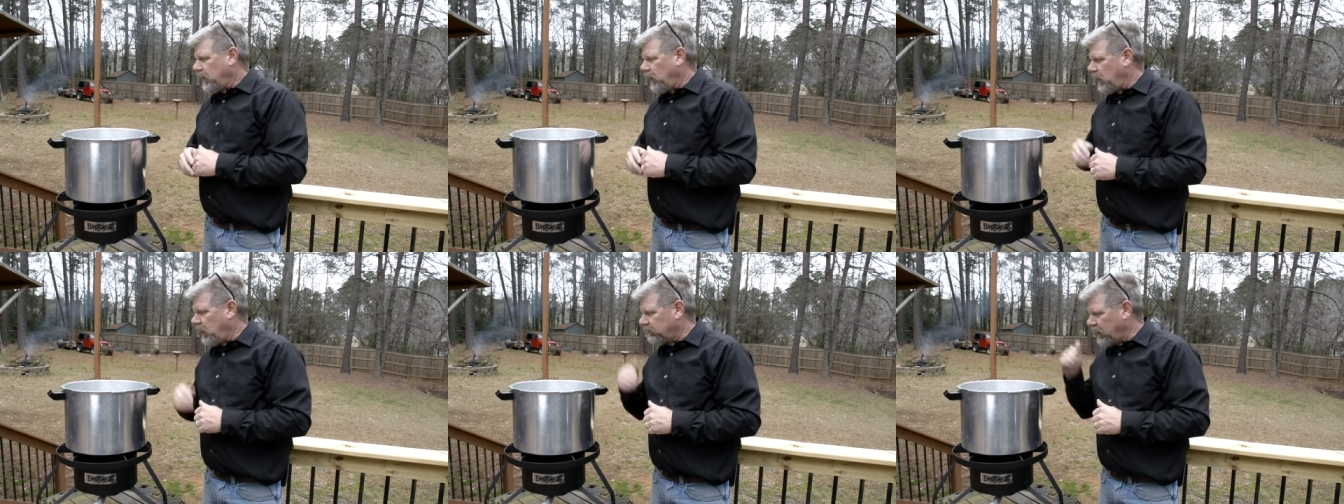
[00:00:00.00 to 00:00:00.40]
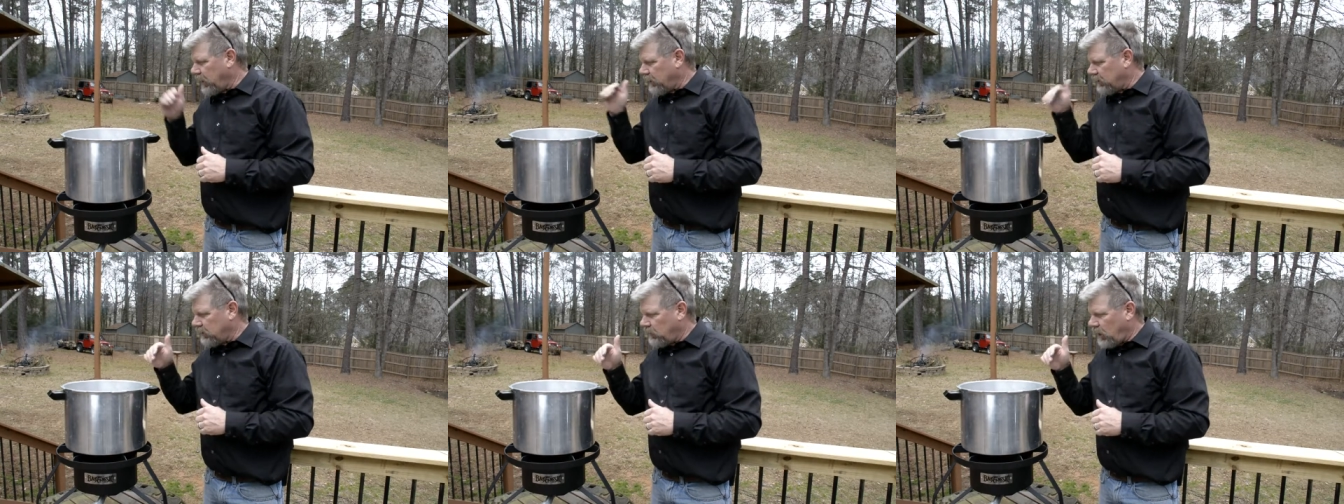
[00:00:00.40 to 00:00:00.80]
Uh, I've
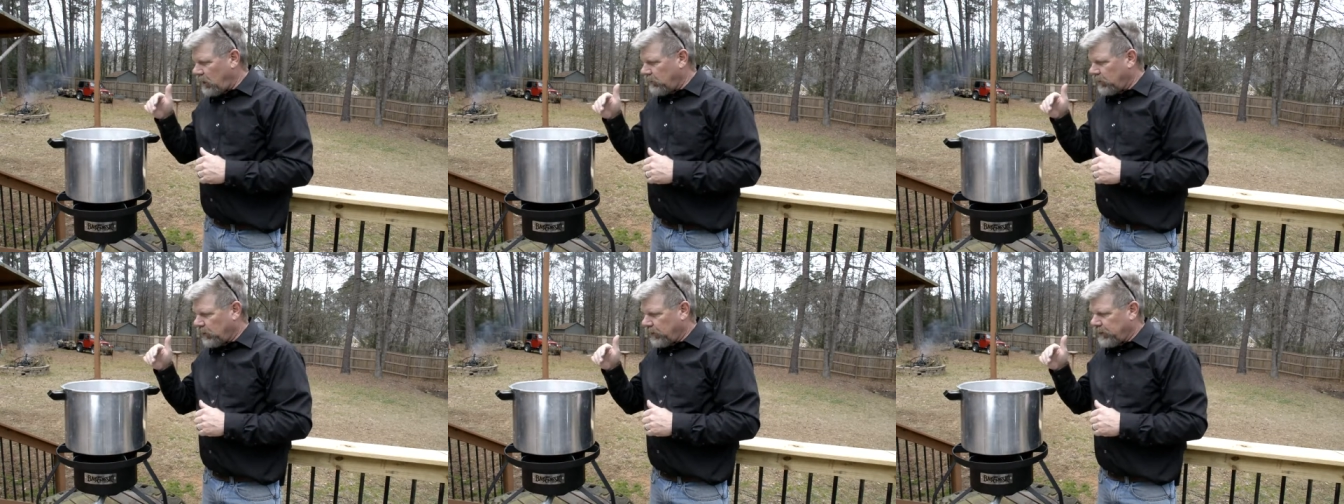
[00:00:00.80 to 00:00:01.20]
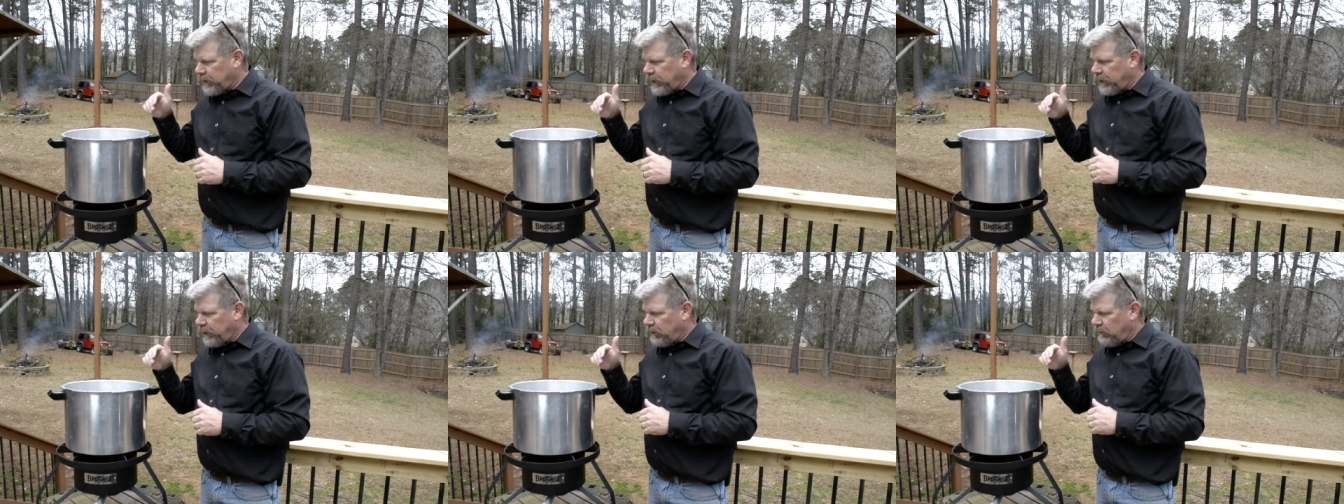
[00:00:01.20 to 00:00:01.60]
got a thermometer in
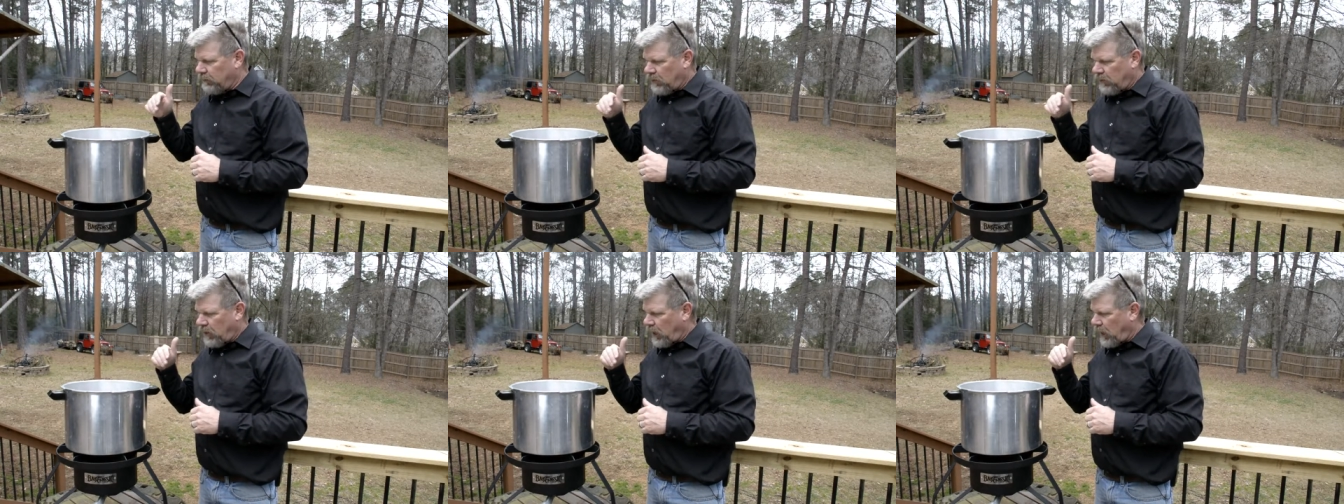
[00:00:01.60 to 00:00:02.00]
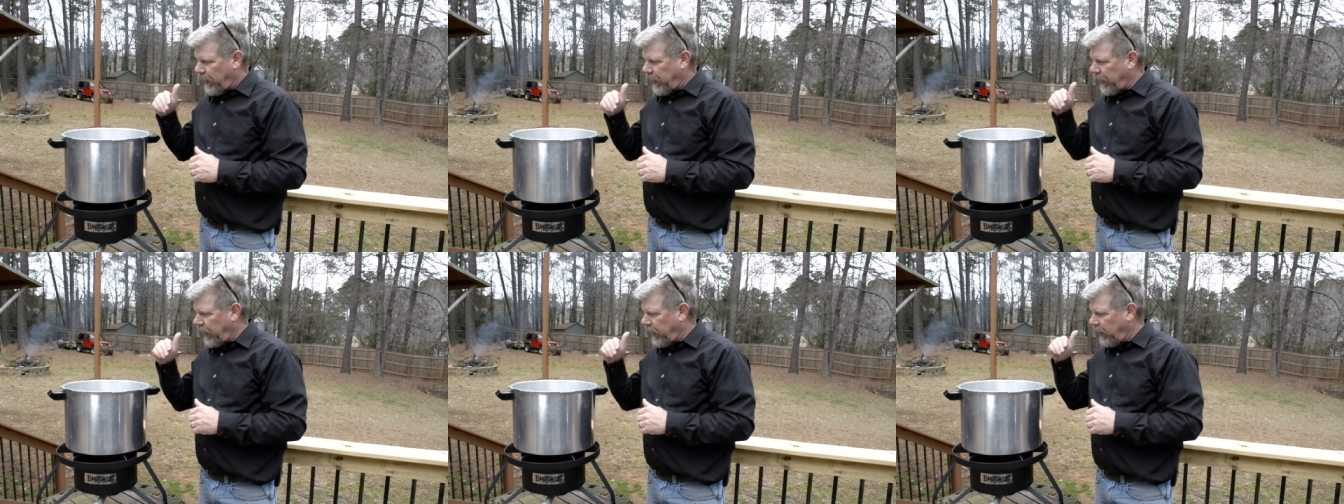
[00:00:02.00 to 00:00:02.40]
there
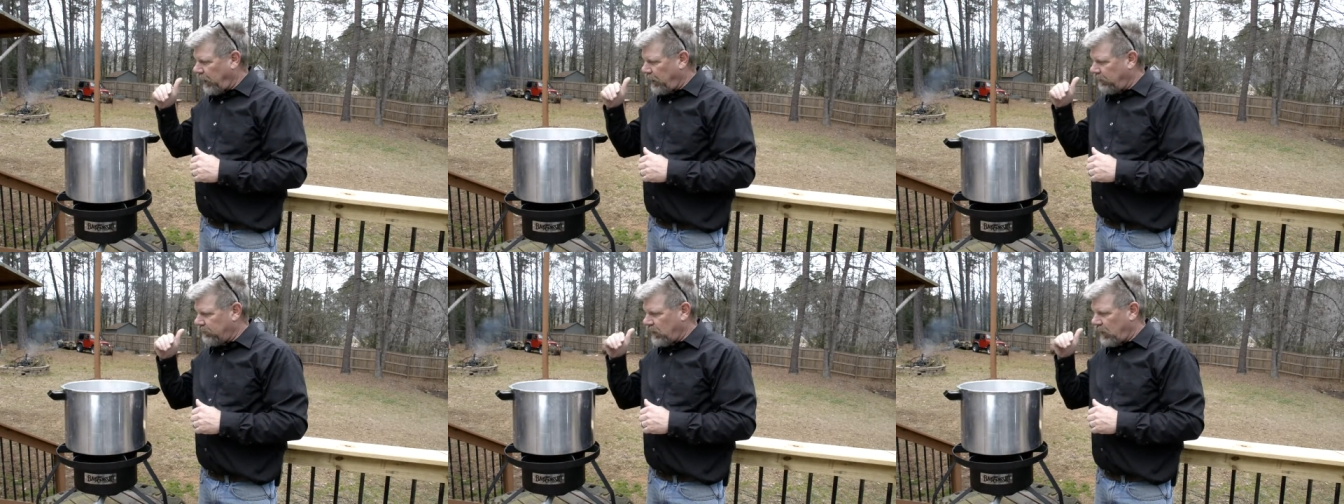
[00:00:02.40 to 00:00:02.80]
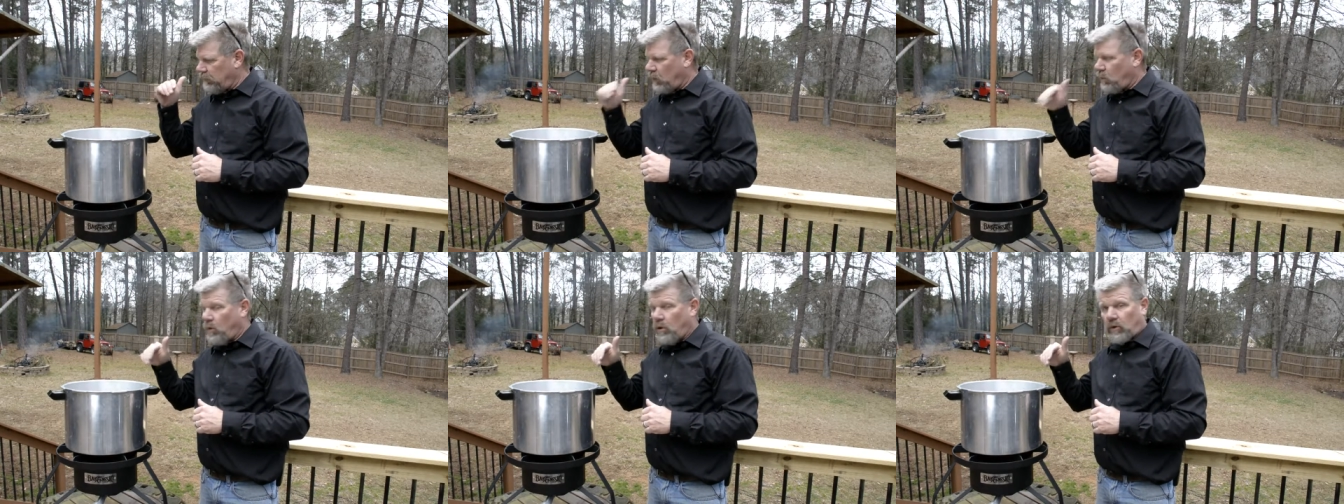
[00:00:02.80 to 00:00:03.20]
and I've got
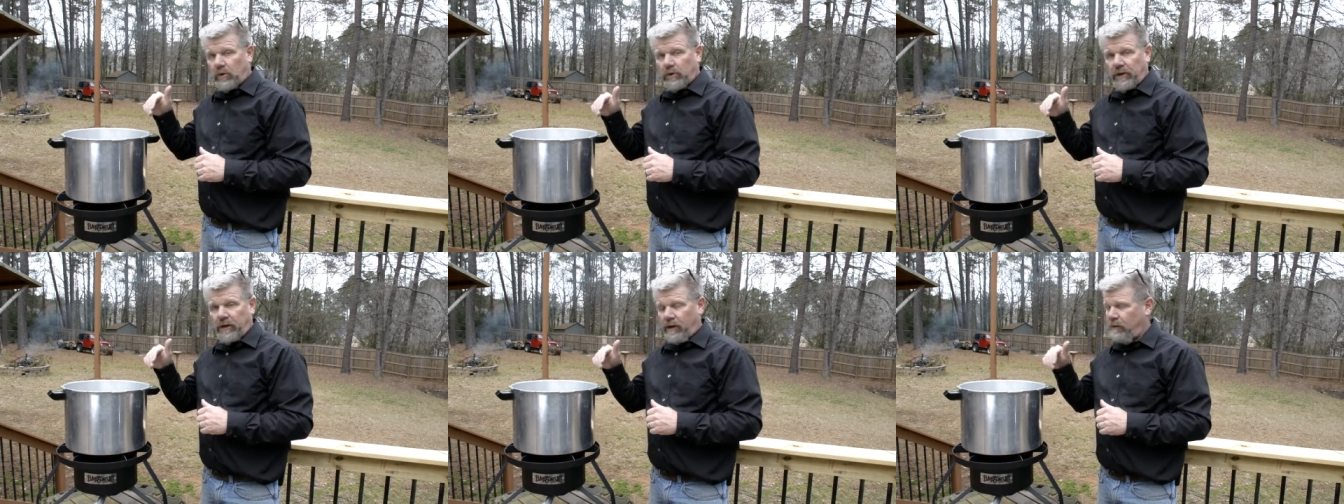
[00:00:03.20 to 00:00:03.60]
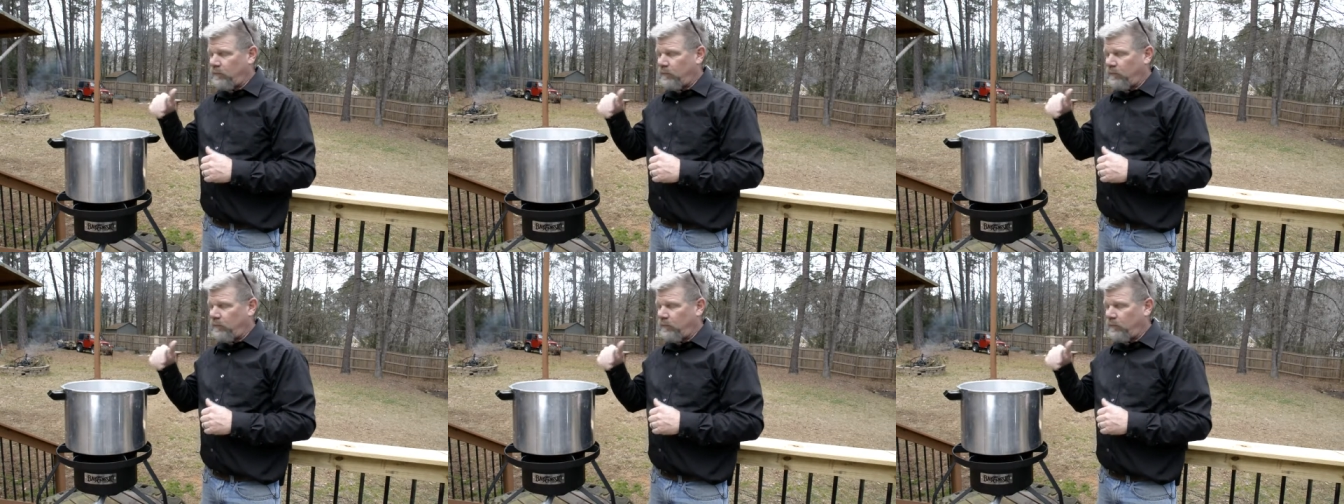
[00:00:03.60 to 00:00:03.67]
my water in there.